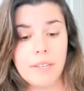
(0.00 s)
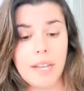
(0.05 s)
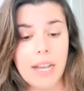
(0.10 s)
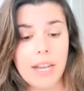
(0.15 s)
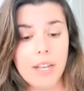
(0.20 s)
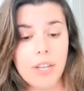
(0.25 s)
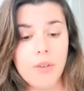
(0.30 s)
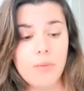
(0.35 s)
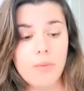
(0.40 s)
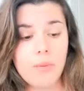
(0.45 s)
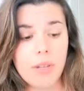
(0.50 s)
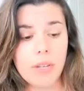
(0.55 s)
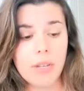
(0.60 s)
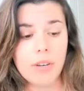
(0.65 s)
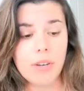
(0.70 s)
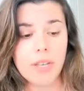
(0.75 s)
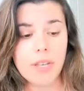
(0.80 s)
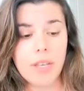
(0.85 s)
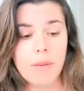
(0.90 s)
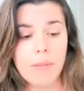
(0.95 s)
I knew we
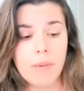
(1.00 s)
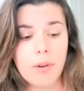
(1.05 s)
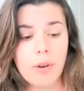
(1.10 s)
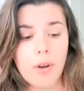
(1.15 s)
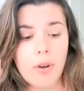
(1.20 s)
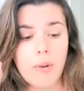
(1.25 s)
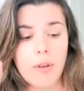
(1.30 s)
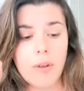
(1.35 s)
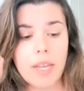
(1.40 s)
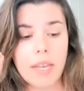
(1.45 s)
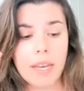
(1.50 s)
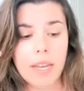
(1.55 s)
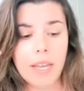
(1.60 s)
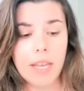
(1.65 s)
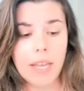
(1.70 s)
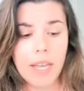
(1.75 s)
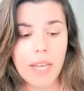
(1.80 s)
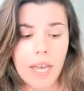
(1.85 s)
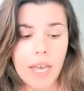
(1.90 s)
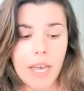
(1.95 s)
could keep growing
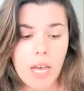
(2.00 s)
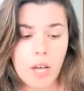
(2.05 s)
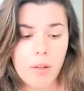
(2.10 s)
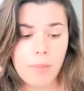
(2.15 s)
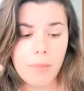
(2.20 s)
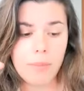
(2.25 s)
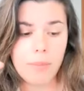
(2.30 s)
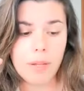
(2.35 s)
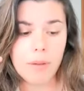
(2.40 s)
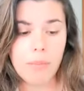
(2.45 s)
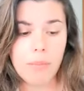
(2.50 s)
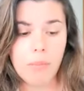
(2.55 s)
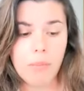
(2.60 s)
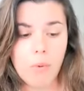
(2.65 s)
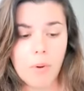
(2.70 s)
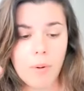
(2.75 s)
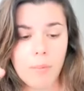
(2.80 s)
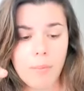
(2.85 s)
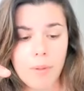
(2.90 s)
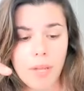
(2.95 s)
and helping
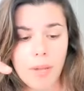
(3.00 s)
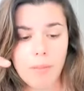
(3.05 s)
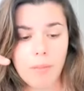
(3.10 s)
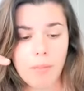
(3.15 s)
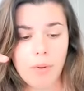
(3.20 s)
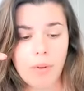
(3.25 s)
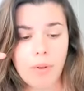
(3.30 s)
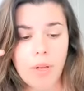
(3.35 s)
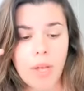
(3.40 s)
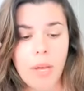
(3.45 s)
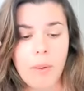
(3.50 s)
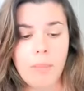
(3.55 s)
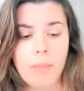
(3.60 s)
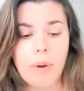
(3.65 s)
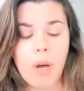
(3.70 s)
more people,